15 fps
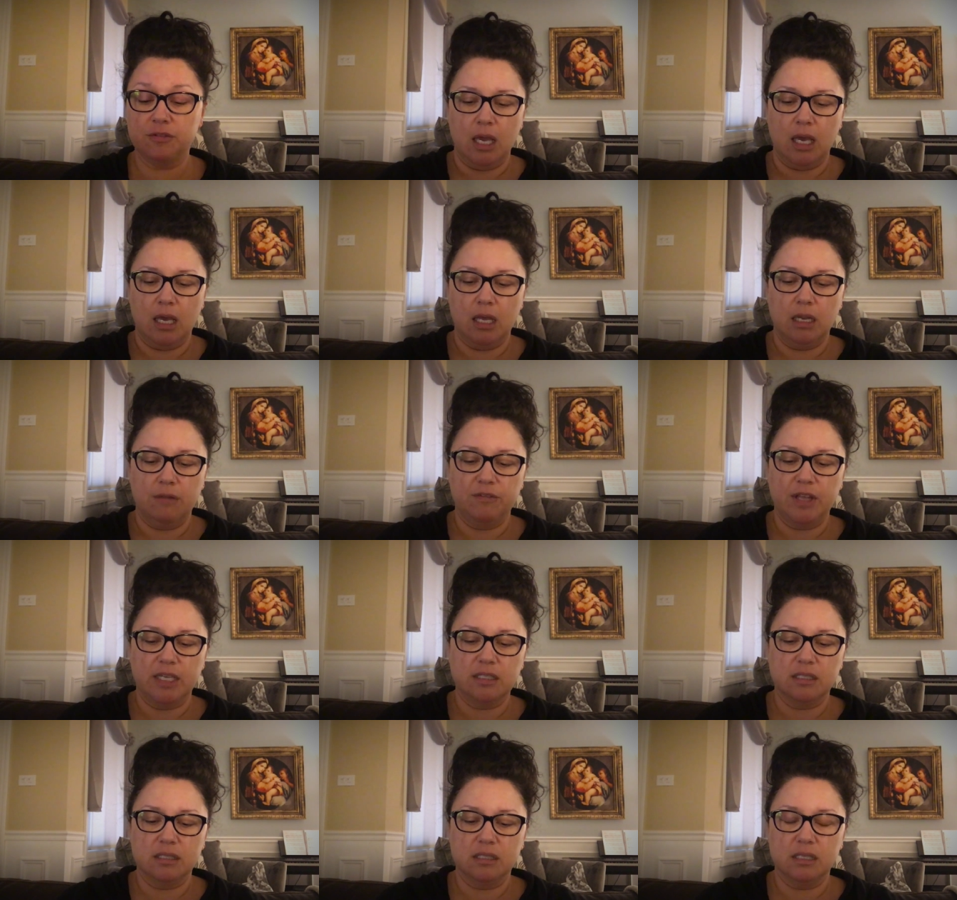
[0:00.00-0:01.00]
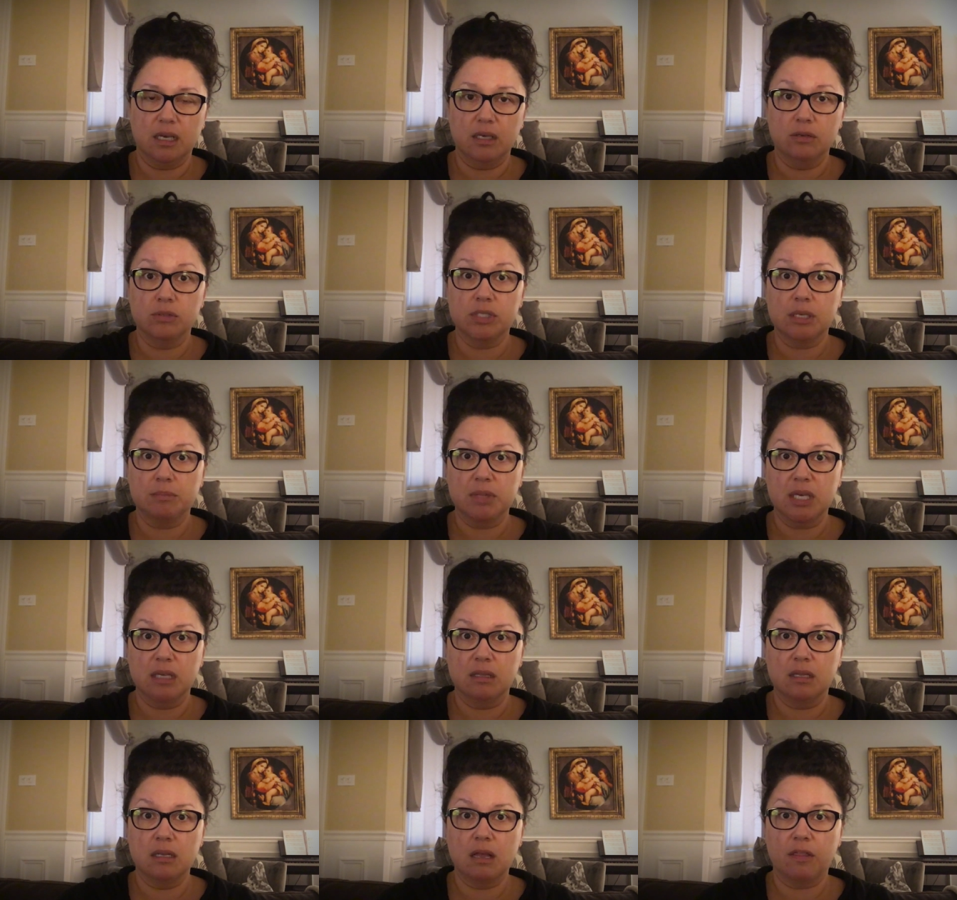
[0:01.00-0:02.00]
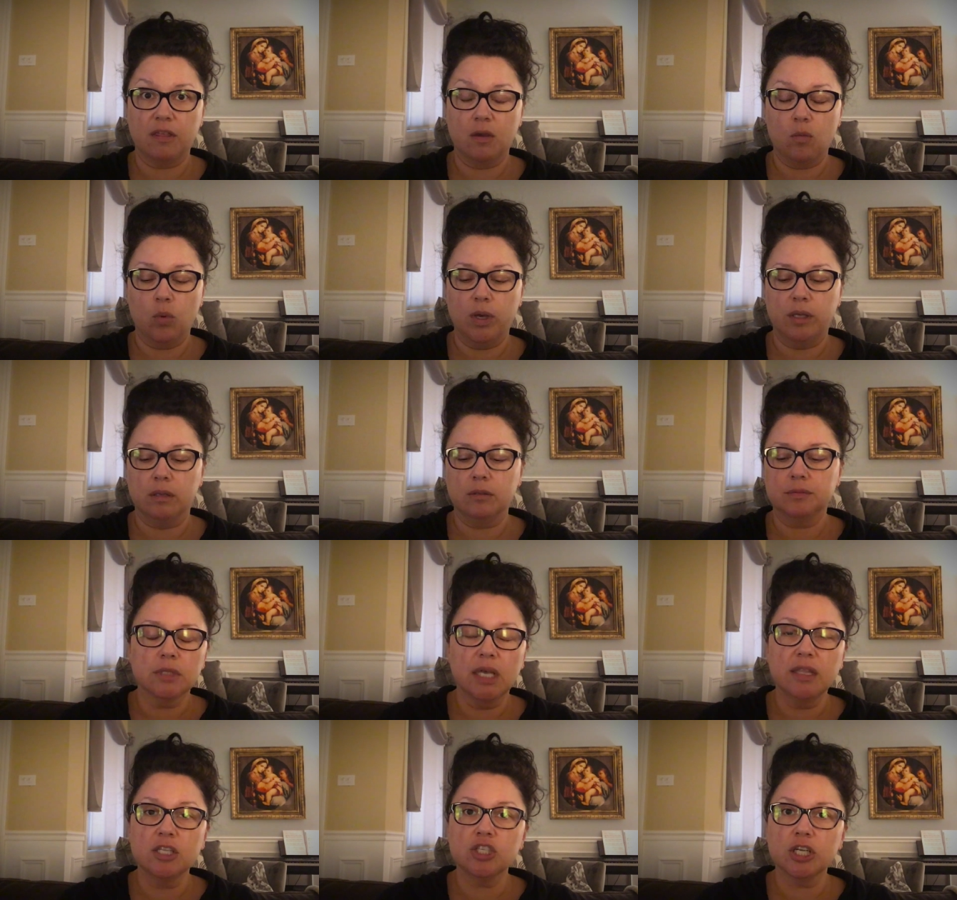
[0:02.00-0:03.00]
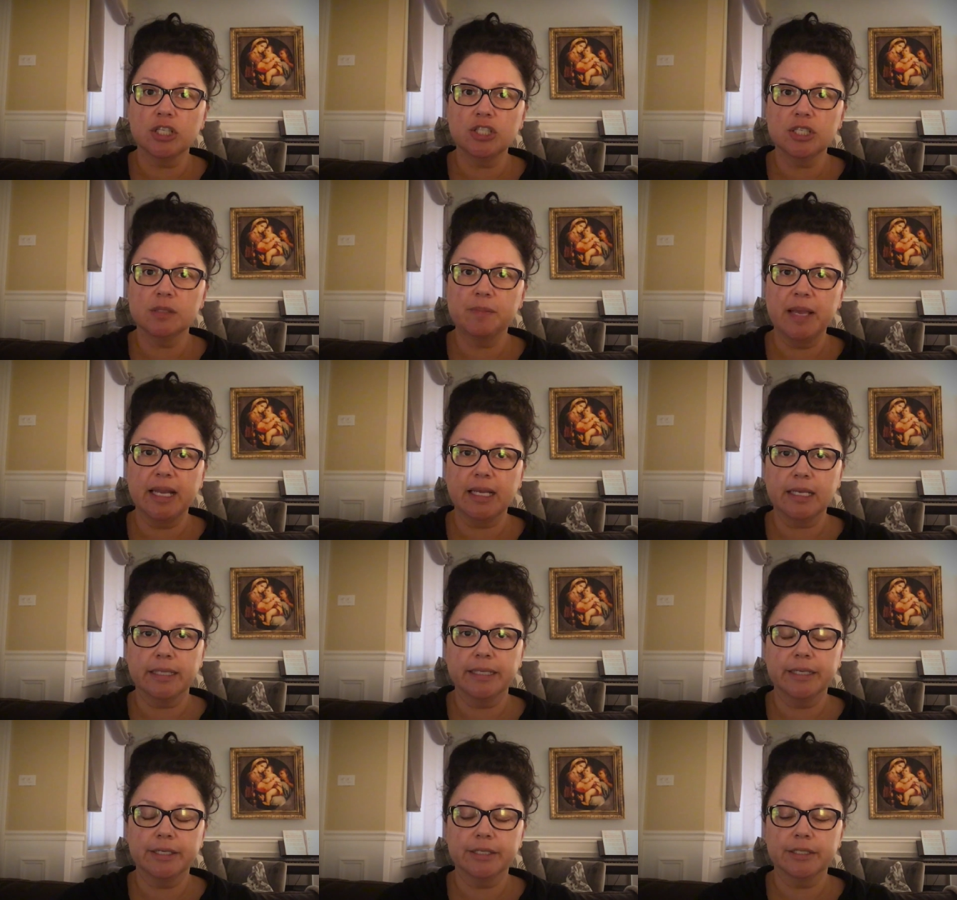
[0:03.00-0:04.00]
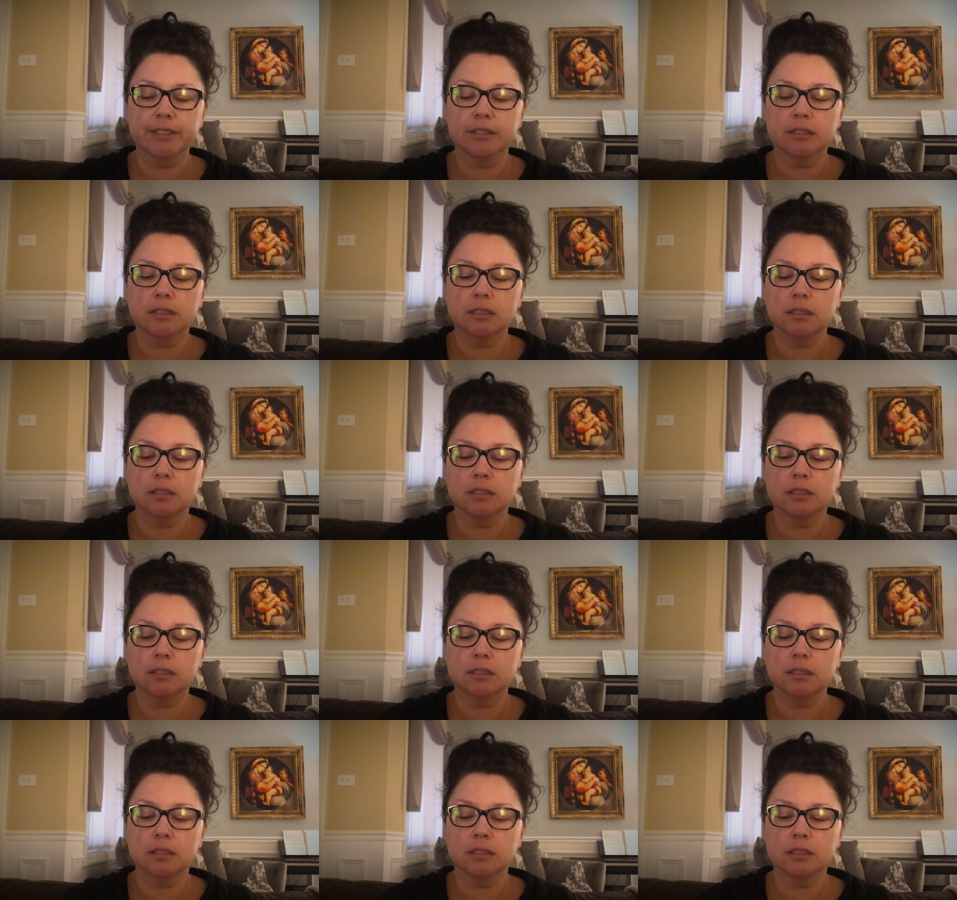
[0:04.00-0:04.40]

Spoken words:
And if that doesn't tell you something, then nothing will. And the judge has made it clear,